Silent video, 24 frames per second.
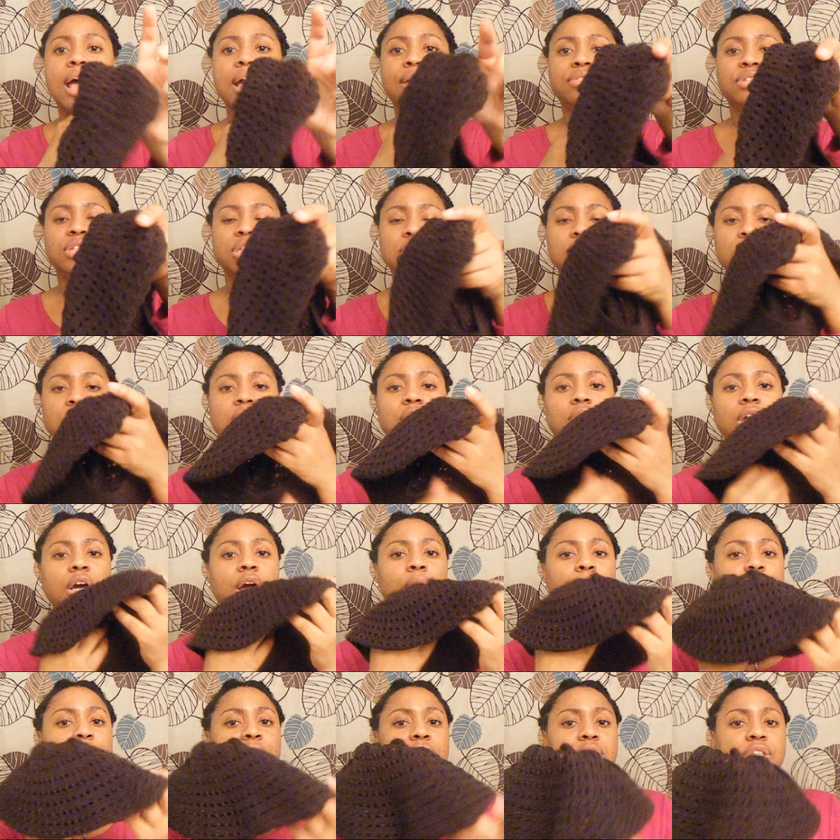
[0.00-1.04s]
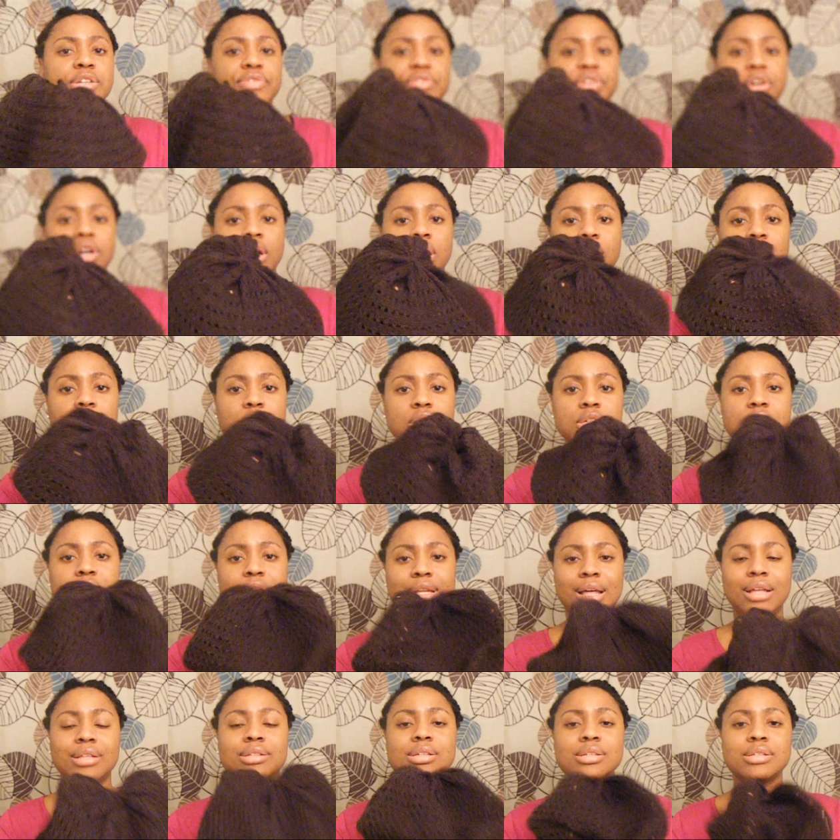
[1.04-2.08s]
I have these in a couple of different colors
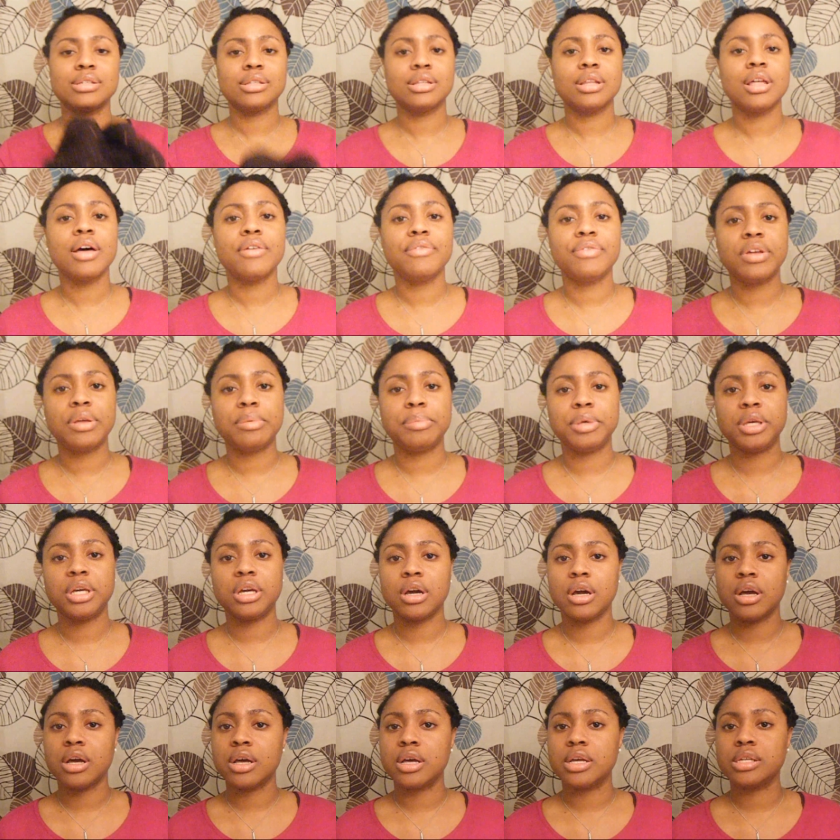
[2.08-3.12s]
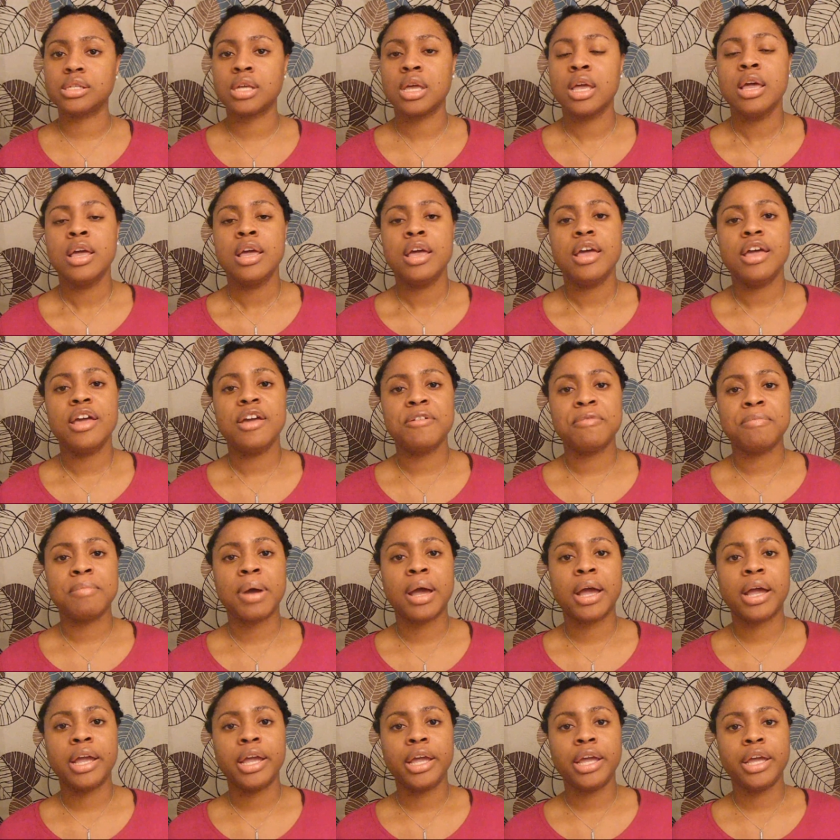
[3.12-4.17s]
and I just love it because if
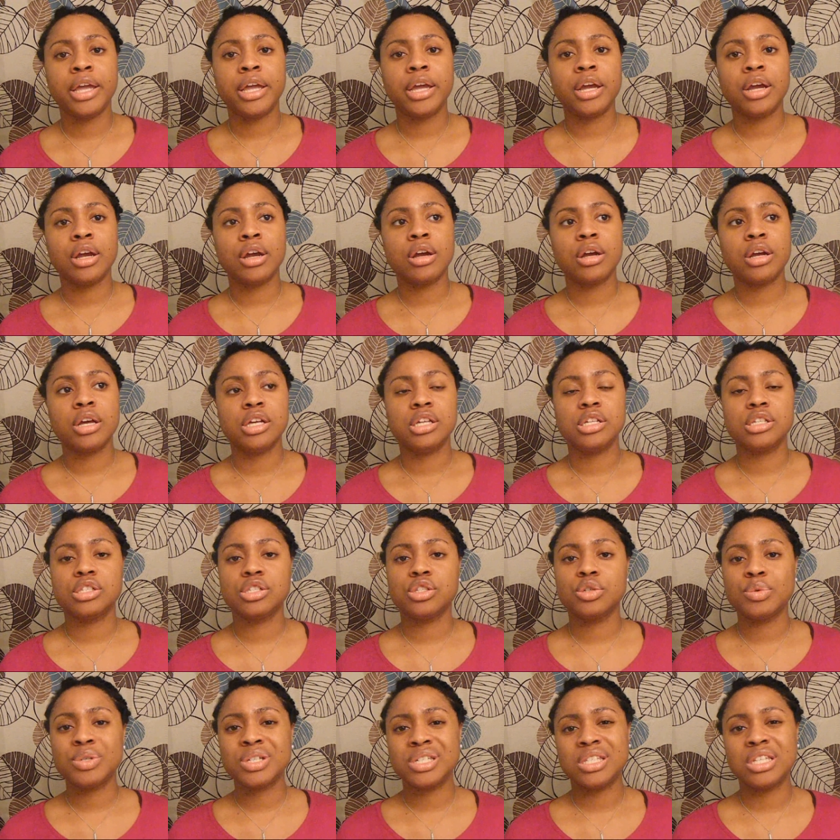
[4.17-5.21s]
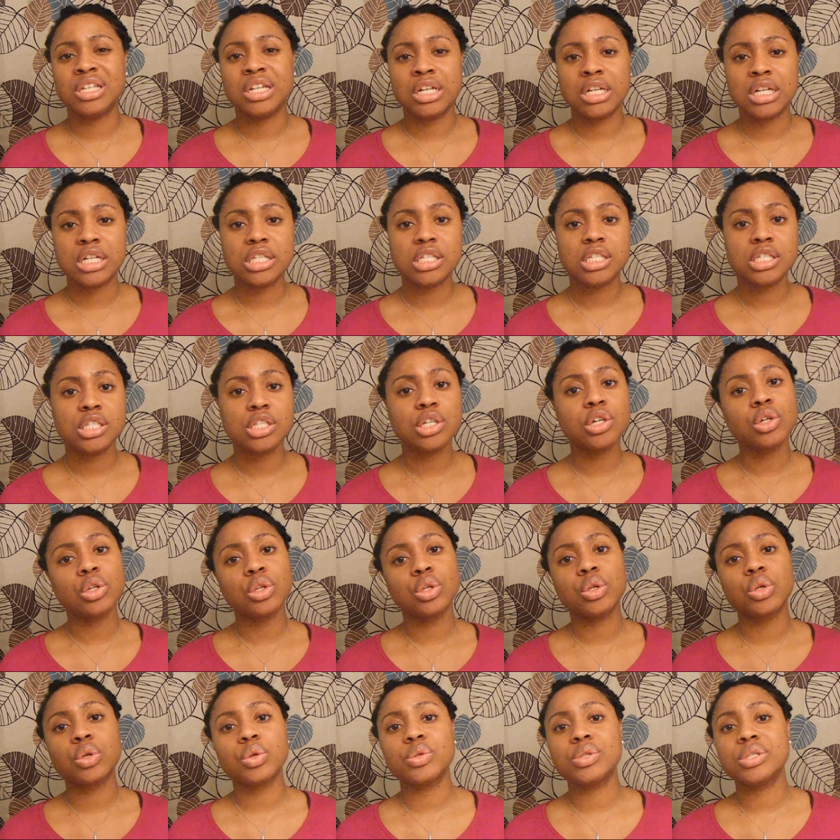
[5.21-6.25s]
my hair is twisted and it's still
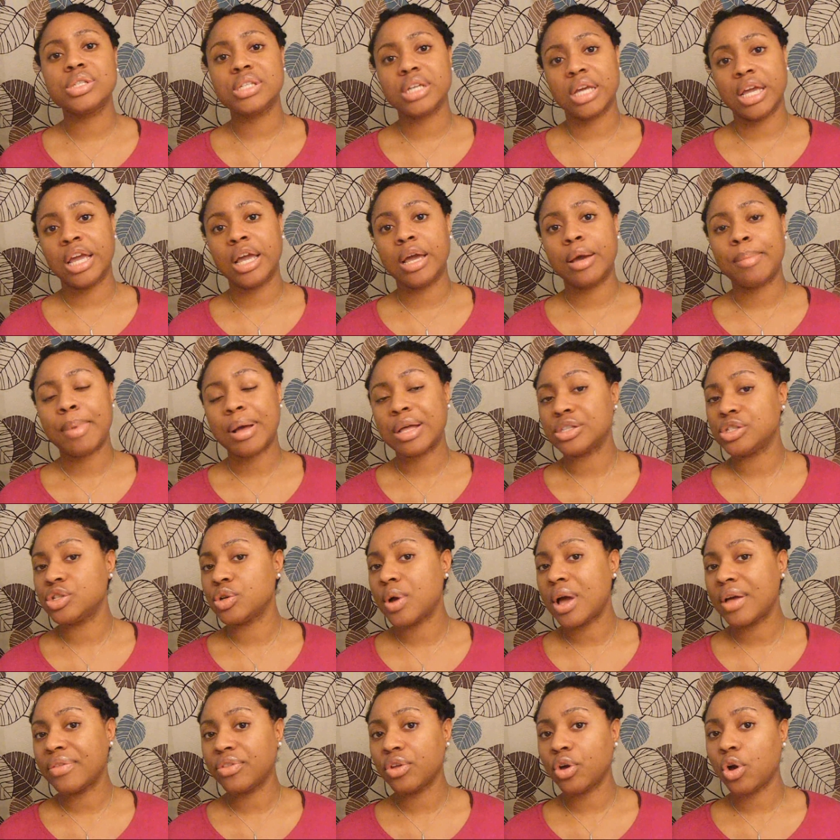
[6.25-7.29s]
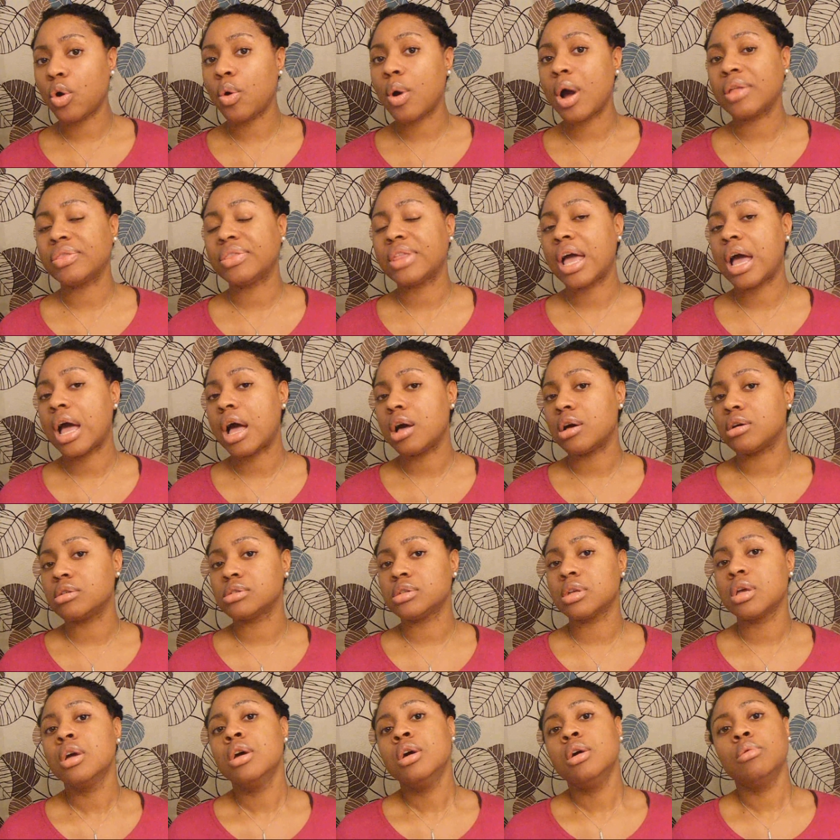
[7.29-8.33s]
a little damp, I don't have to go out the
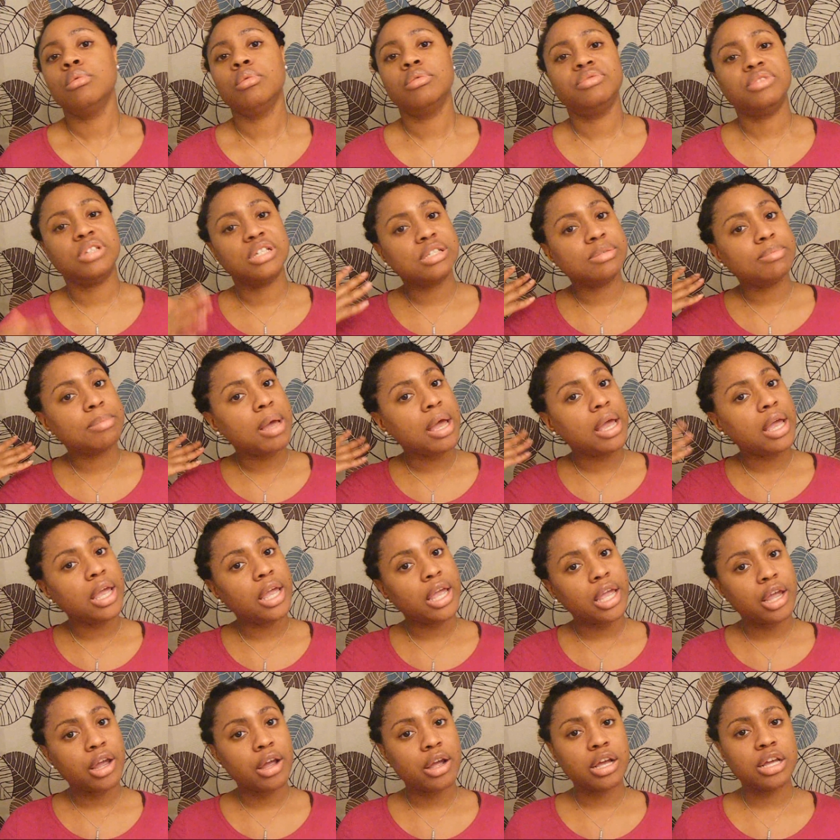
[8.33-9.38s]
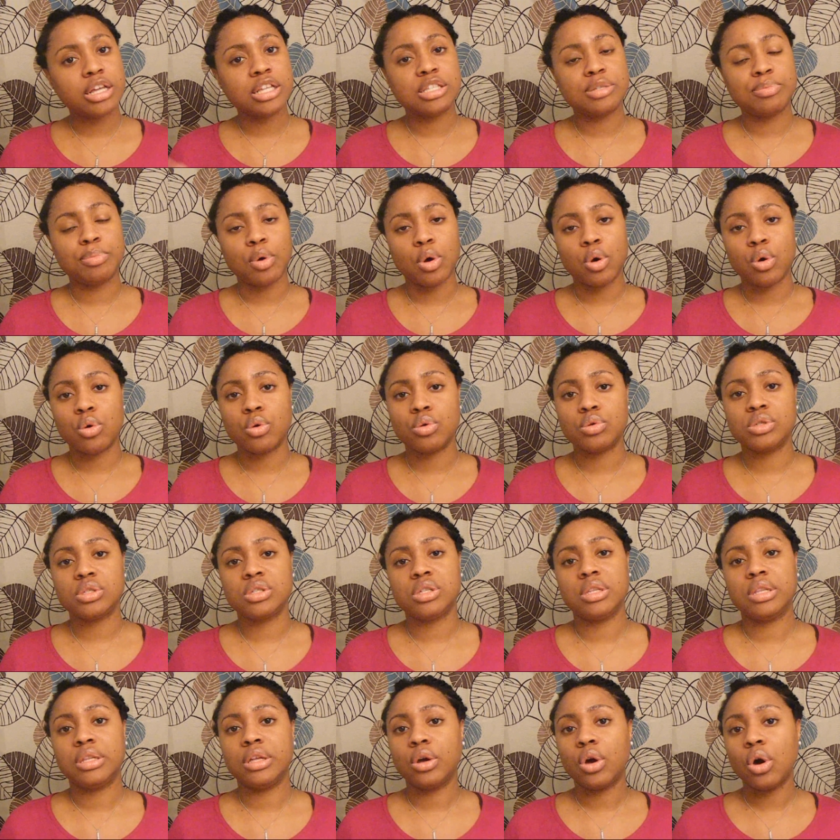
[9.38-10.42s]
house with just my hair
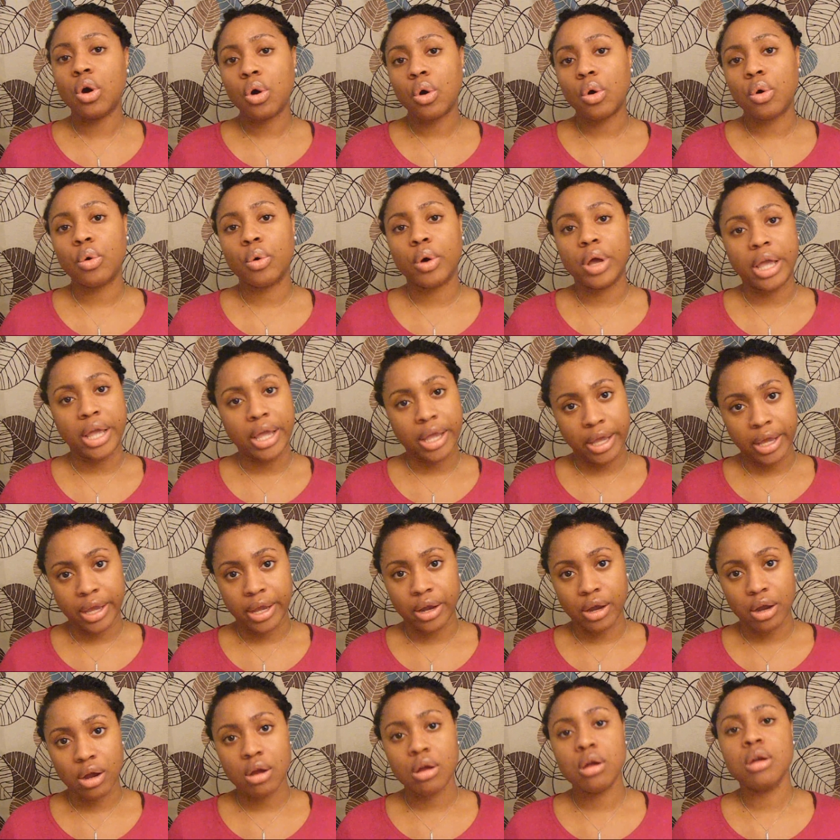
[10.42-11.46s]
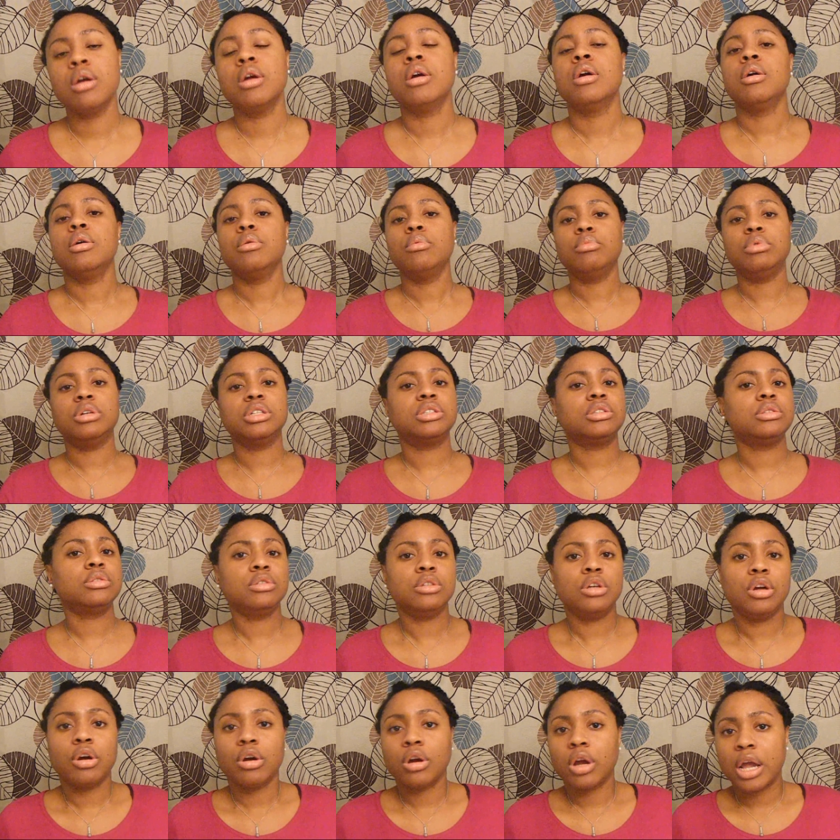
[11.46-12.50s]
exposed to the cold air, which
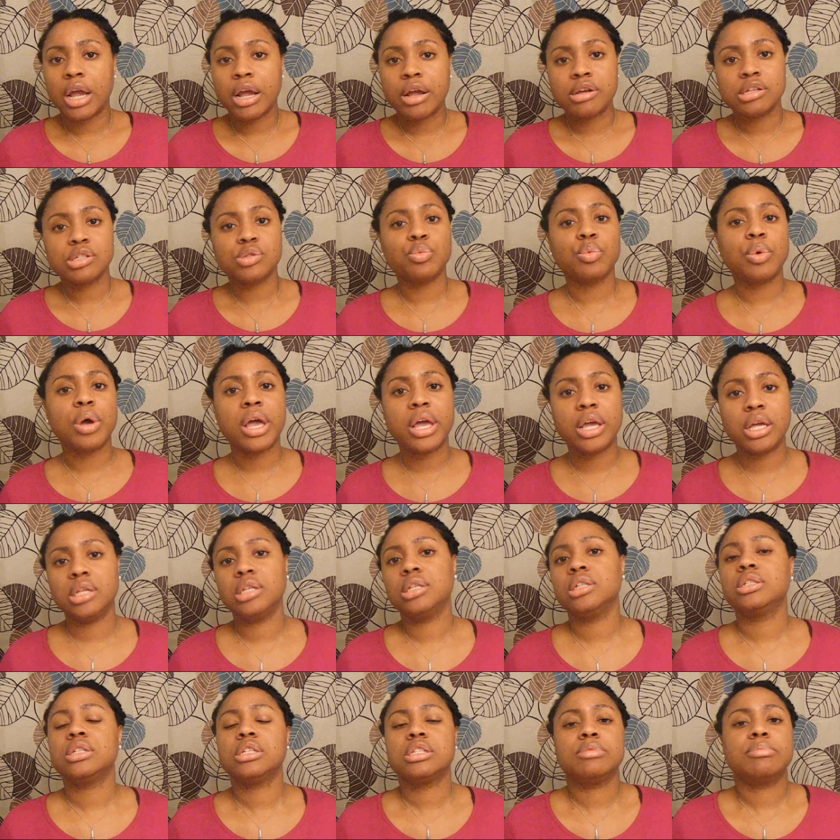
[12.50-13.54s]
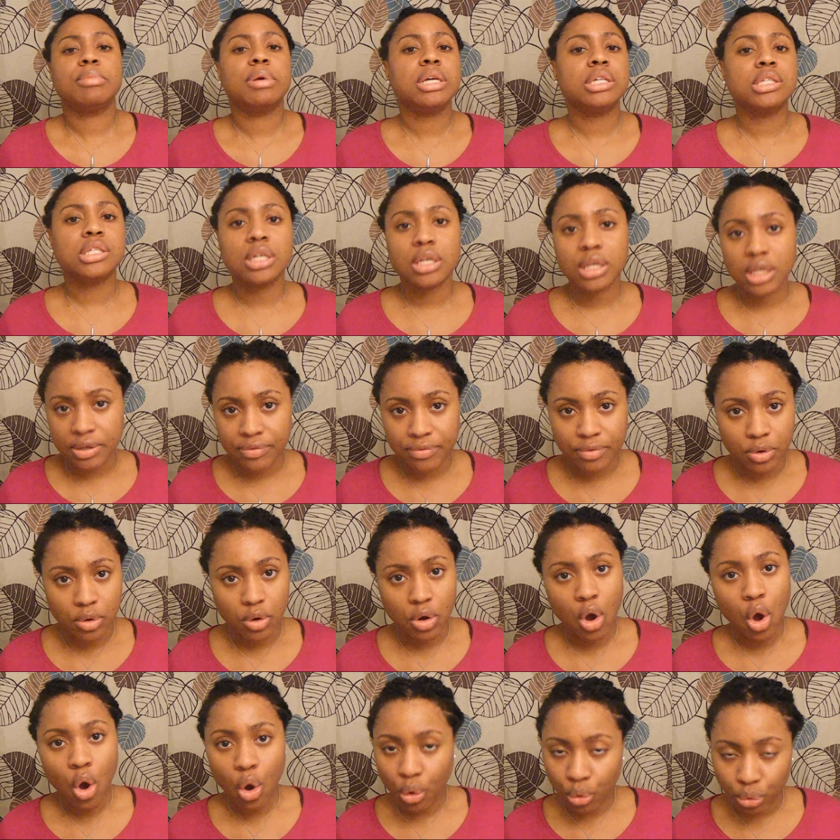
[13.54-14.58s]
your hair is wet and it just makes it even